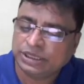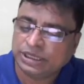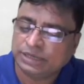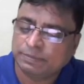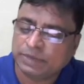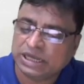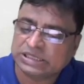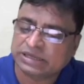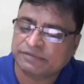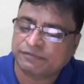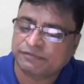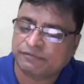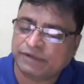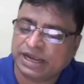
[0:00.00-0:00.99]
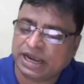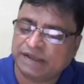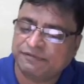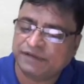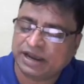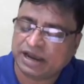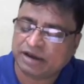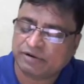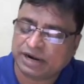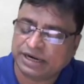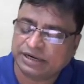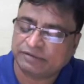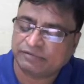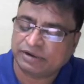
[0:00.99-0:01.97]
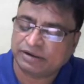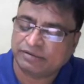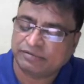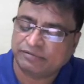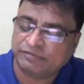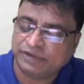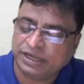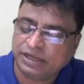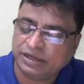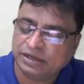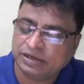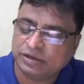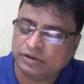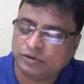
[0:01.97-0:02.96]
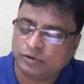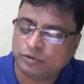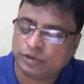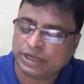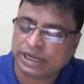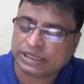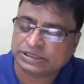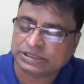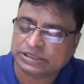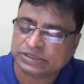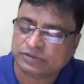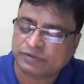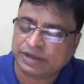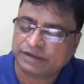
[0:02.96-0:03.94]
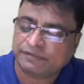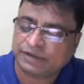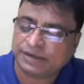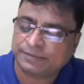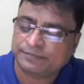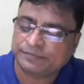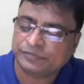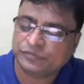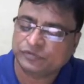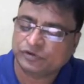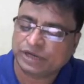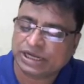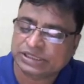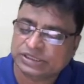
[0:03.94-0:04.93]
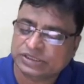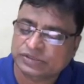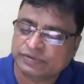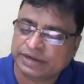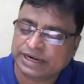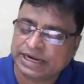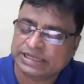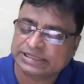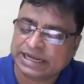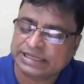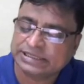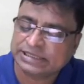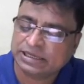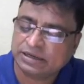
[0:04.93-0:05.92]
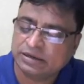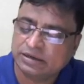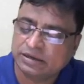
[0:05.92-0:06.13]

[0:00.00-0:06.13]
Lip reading: In place of y, if I have written V, 2x square V. So x square gets cancelled.